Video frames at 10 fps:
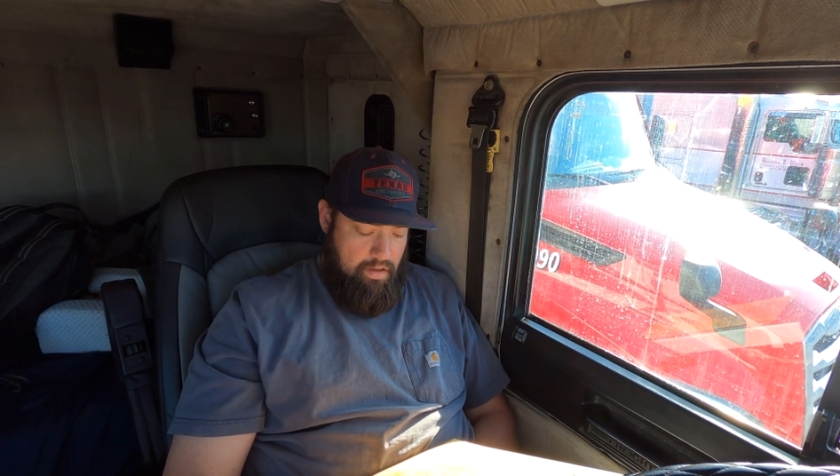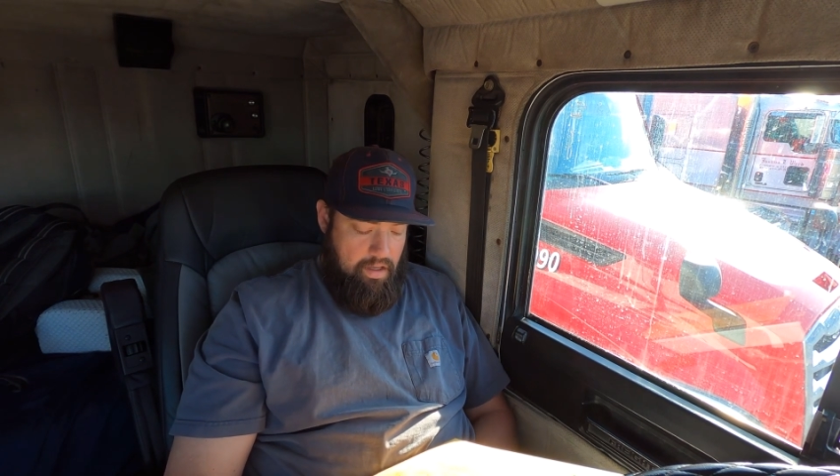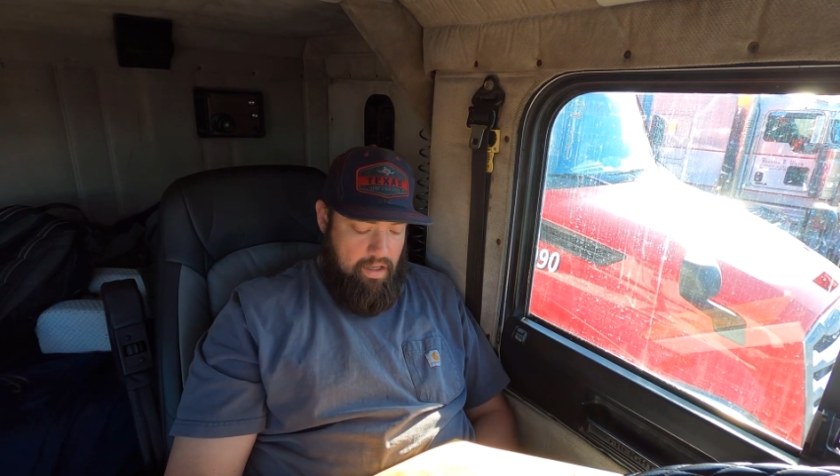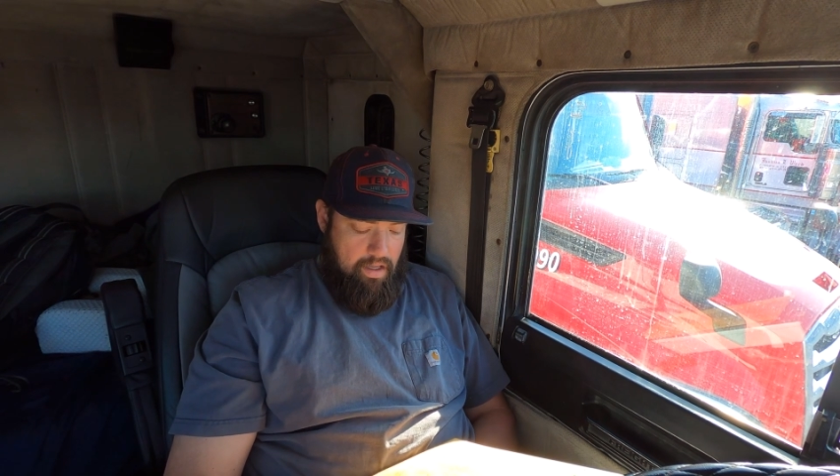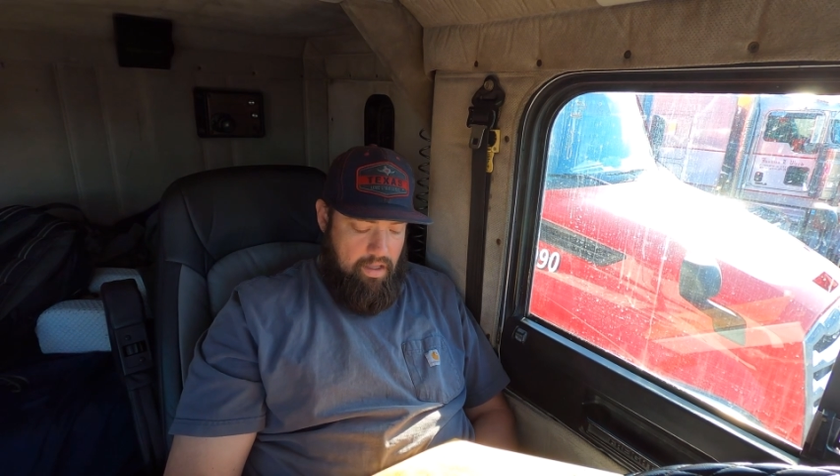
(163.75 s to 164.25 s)

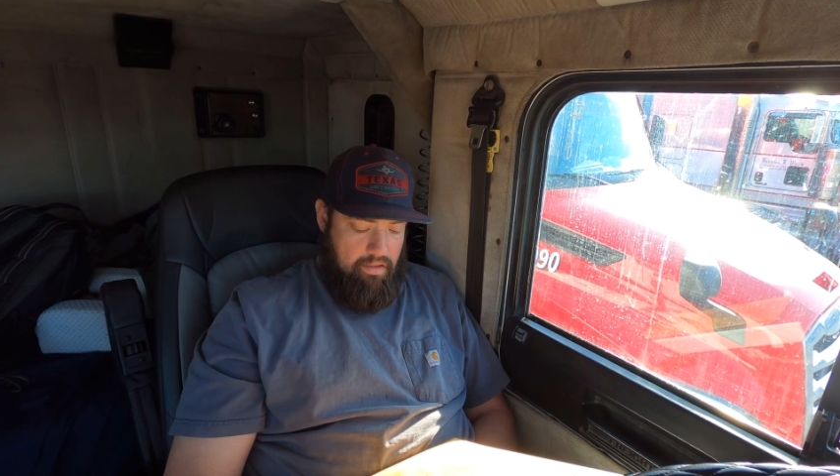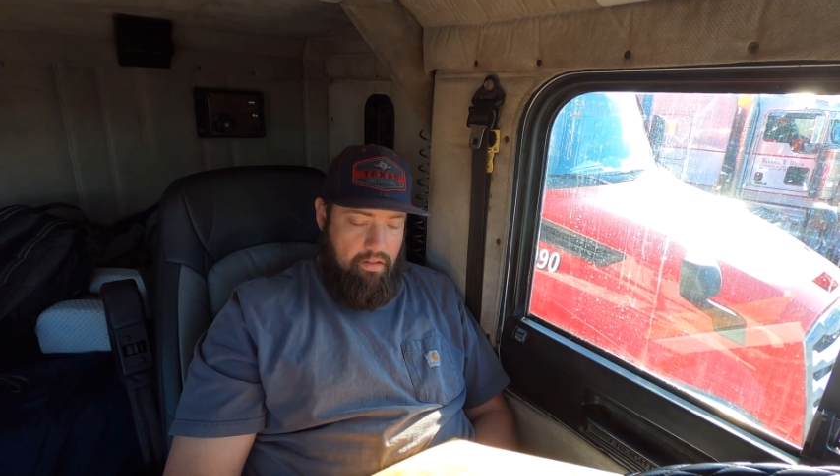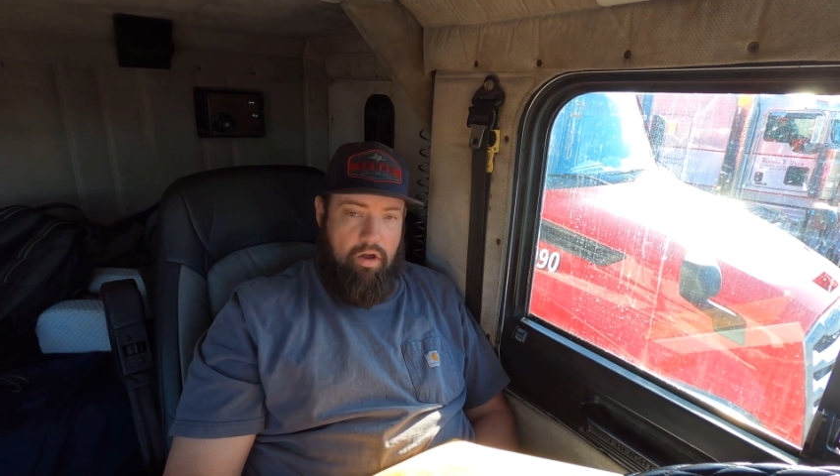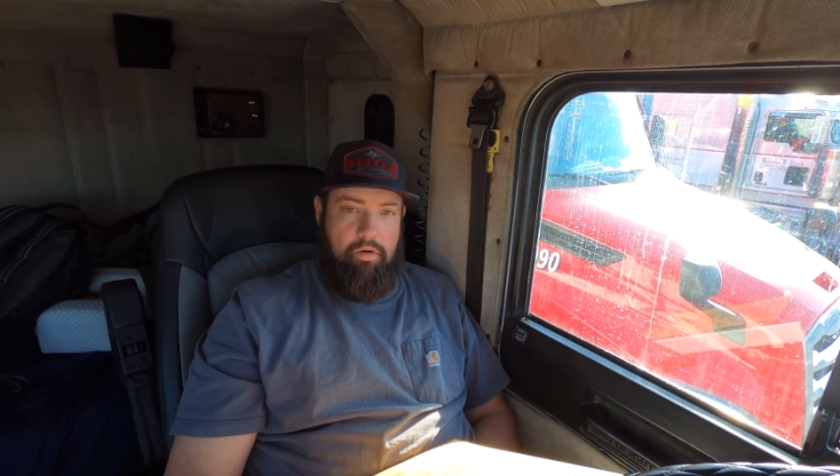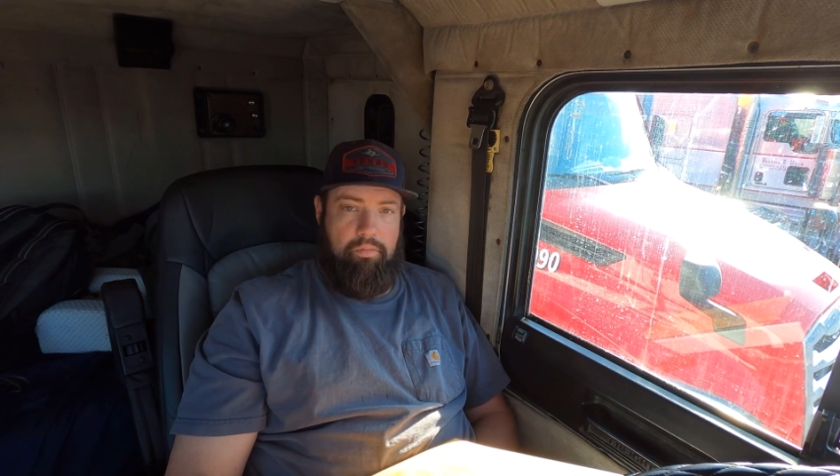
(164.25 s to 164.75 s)
And the
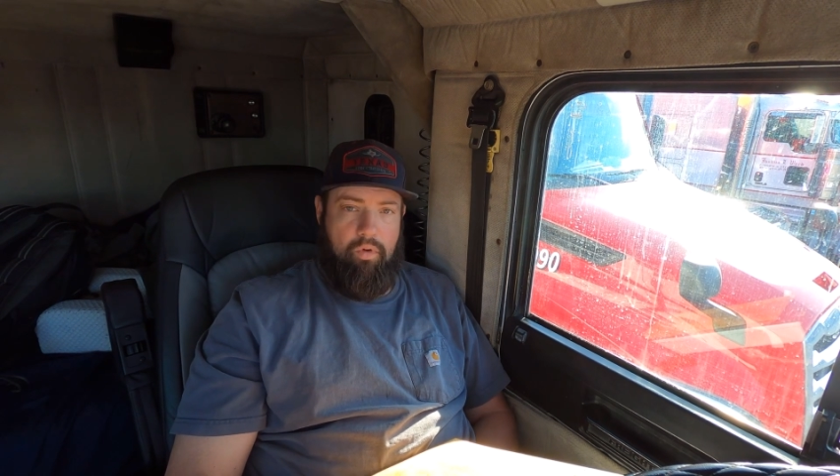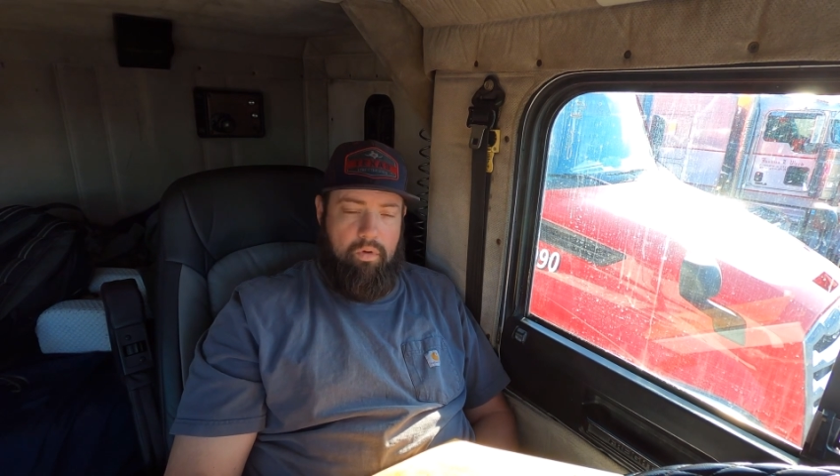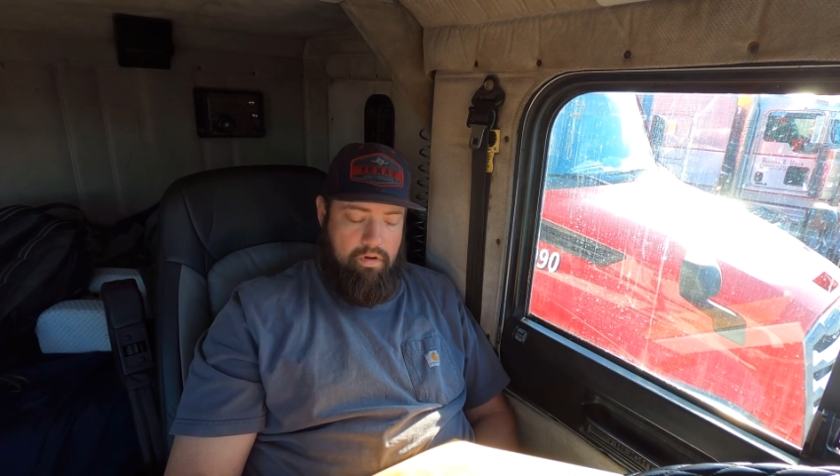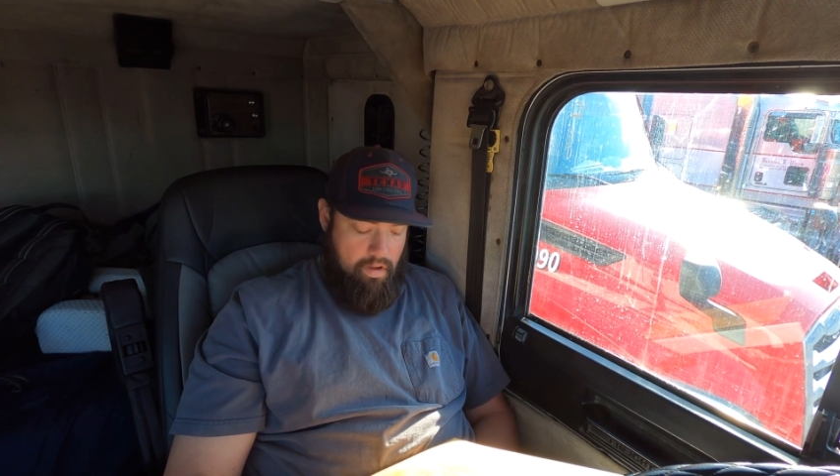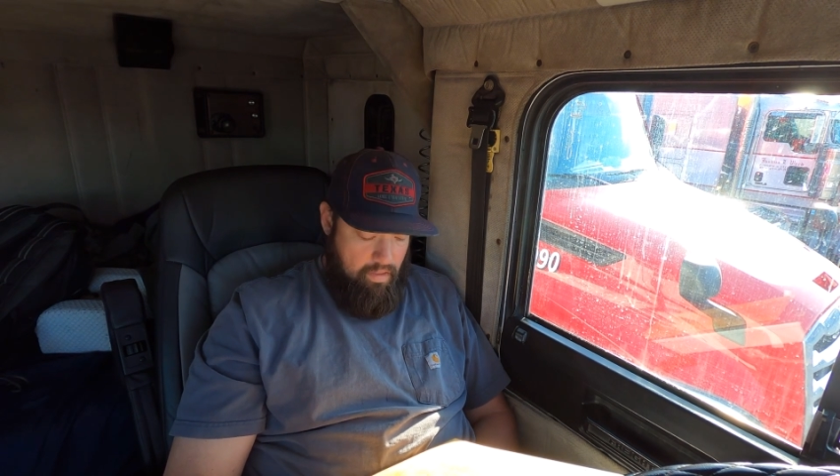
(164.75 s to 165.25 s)
load board,